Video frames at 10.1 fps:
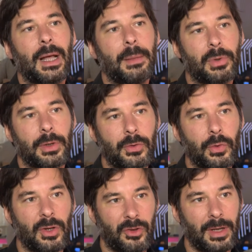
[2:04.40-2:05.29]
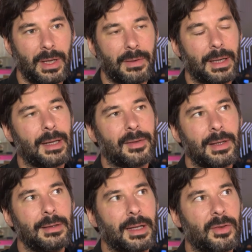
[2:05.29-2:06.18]
helps us to achieve, and I
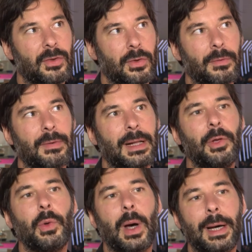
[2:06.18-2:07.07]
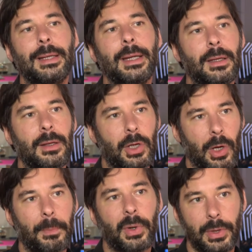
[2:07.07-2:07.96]
think that's the value-added
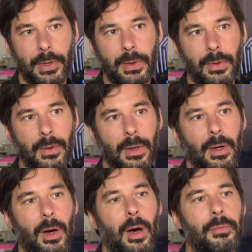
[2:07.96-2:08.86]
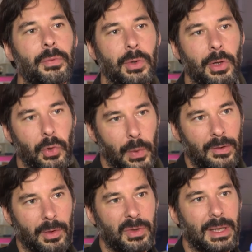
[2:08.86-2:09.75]
component of not doing
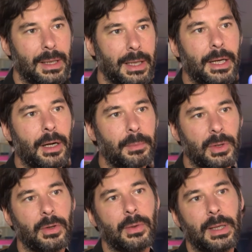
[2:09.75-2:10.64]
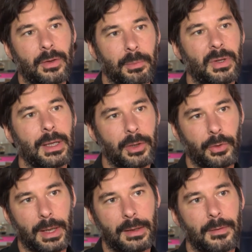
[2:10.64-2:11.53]
something linear, but doing something
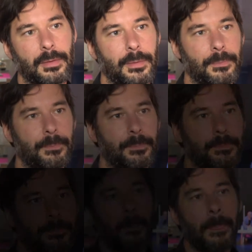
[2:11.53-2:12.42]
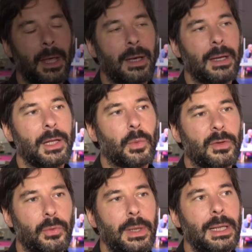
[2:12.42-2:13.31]
interactive. Mm-hmm. It
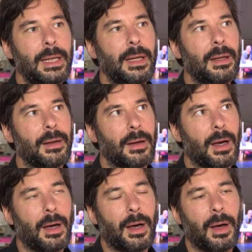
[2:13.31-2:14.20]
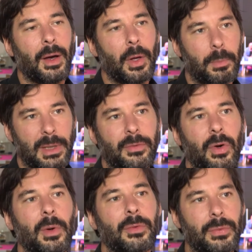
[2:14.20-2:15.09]
was really a
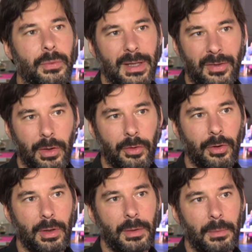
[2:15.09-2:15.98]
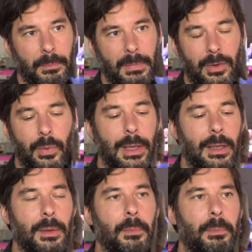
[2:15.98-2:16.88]
platform of discussion
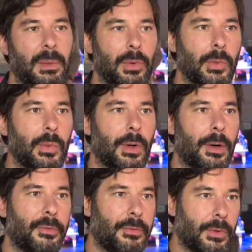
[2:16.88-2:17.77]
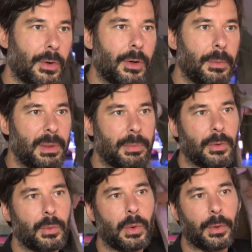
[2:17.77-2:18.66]
between people who are for,
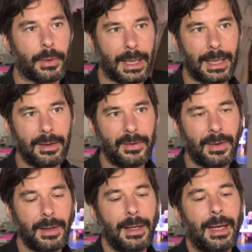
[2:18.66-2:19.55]
people who are against,